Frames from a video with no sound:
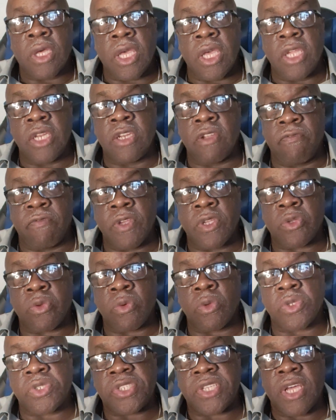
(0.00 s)

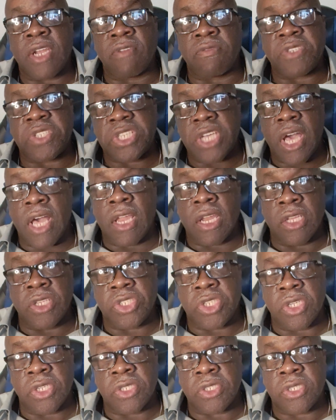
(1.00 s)
individual set of
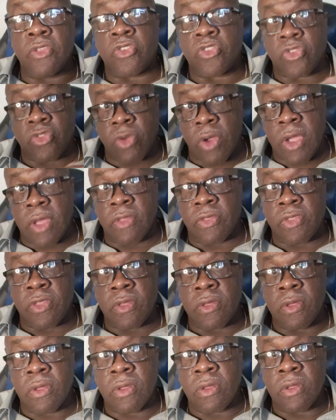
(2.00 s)
challenges and
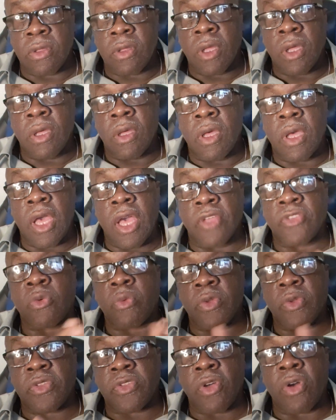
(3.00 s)
strength as a
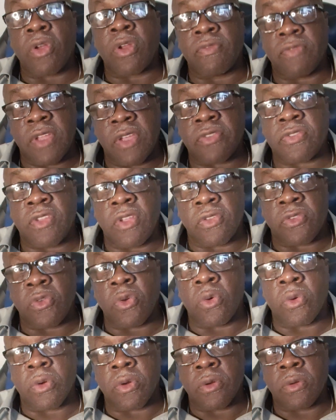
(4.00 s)
result of this
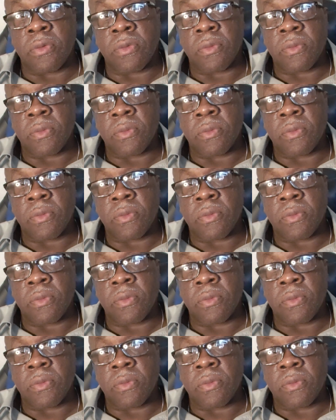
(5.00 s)
disorder.